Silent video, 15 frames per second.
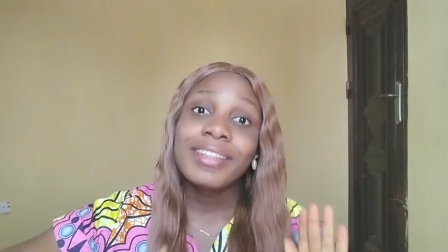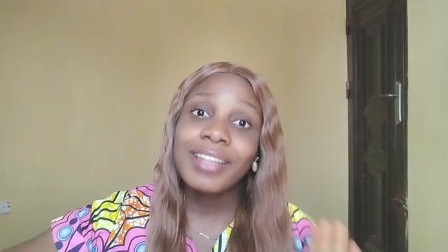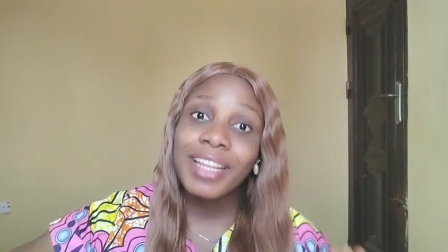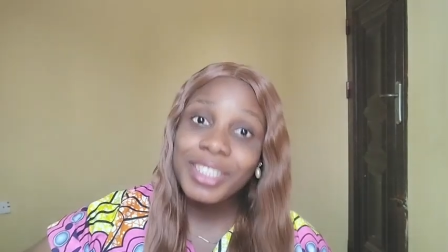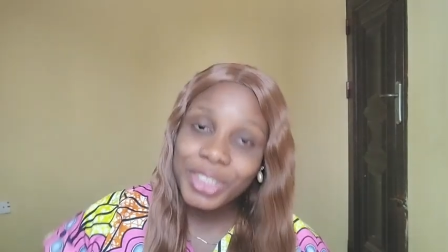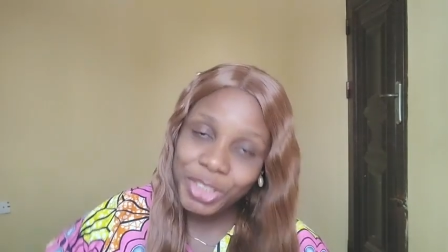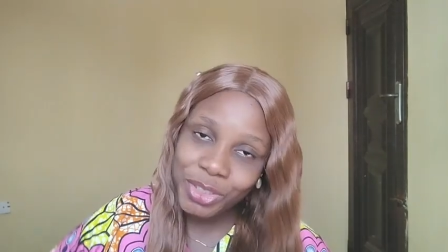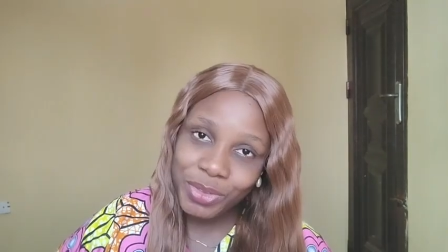
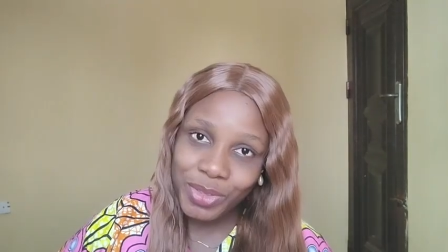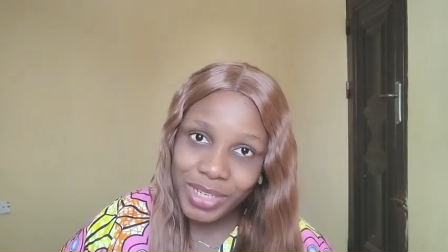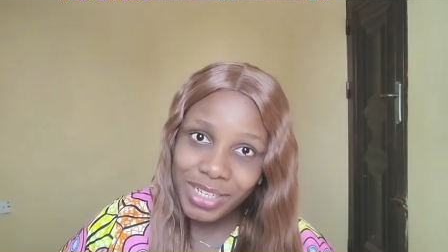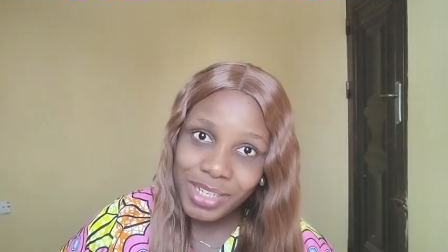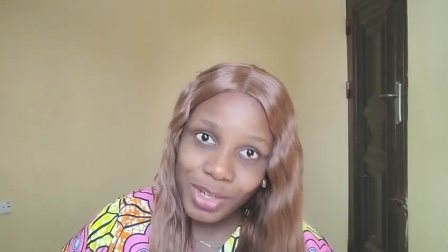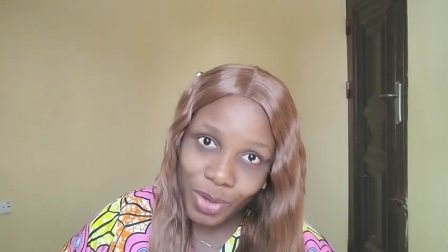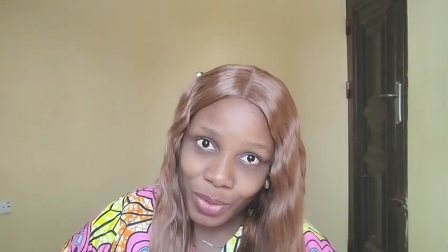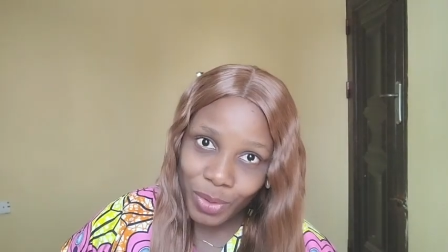
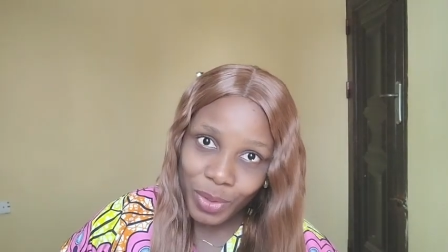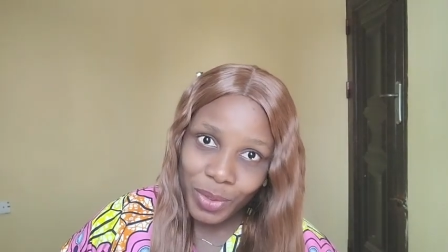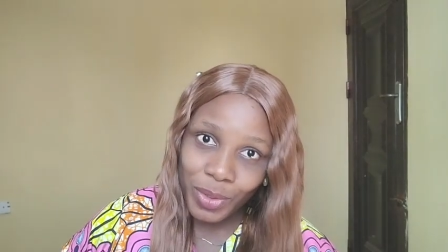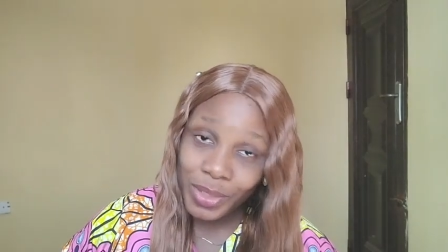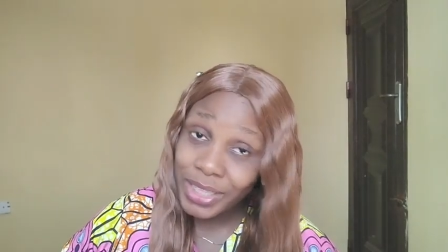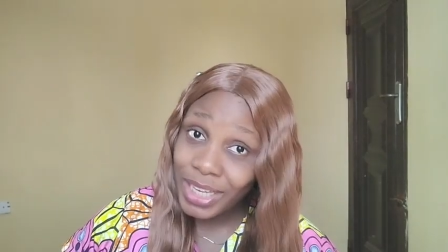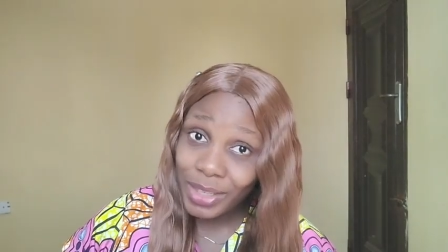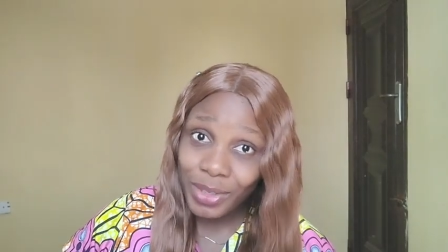Nigerian
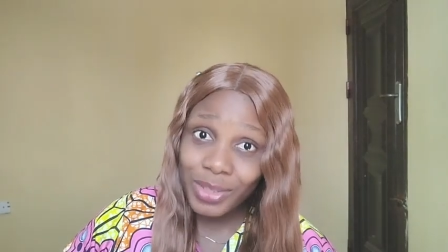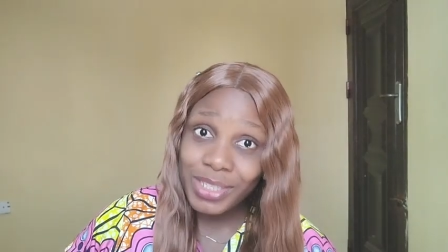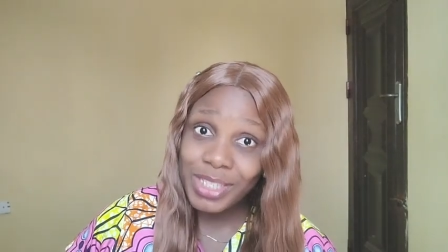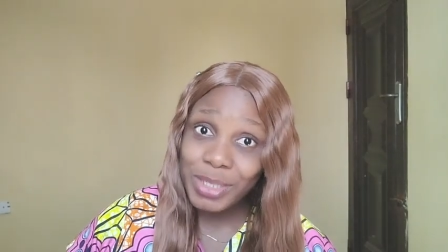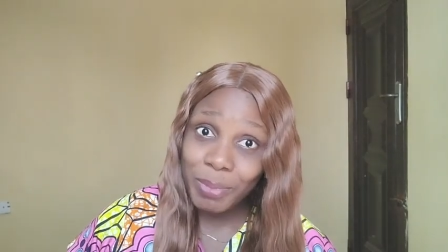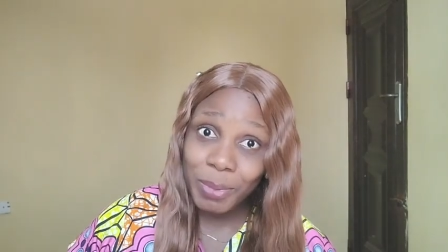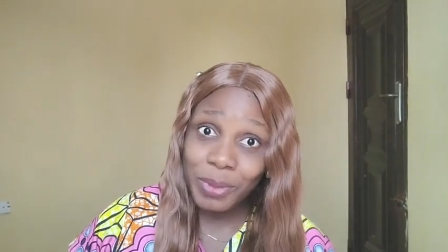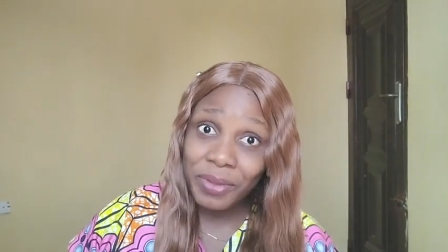law, they are
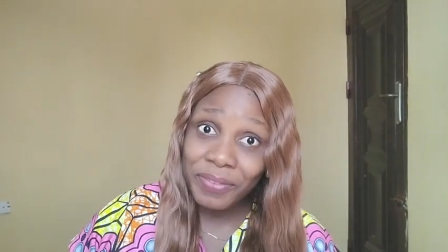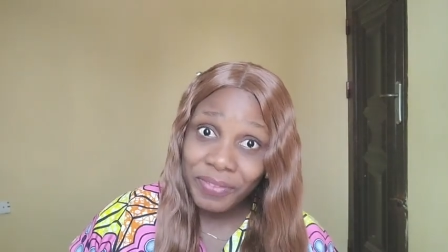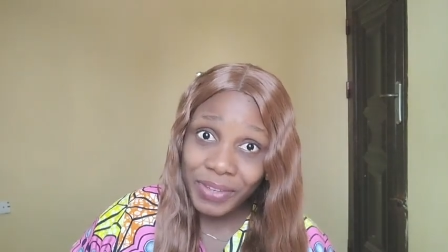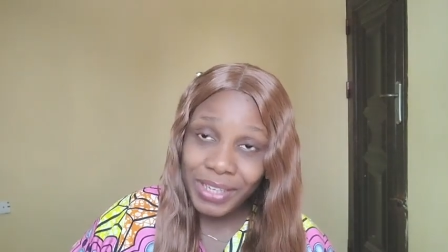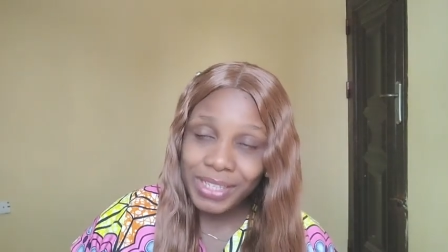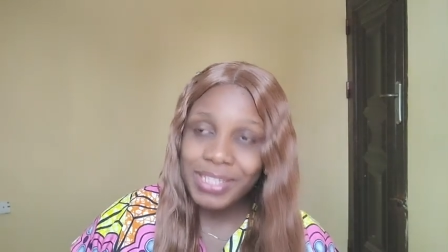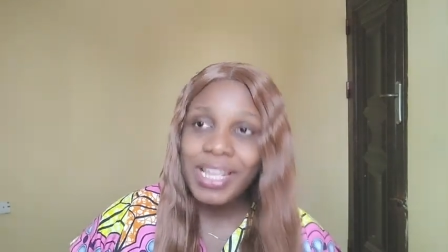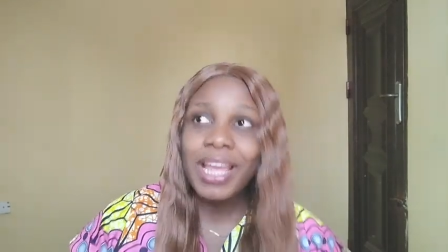not in support
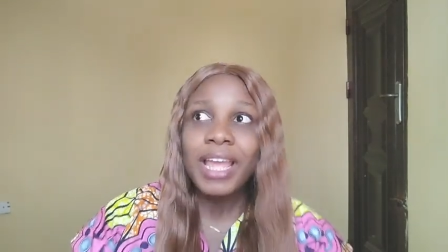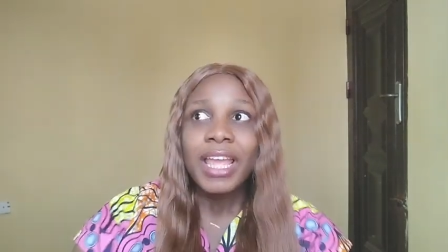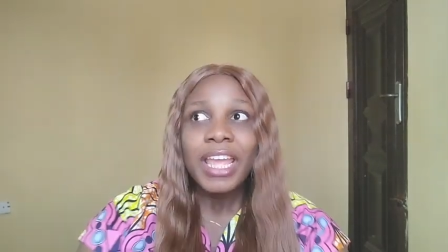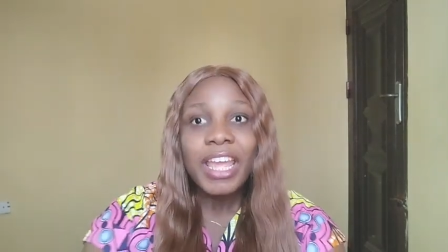of it.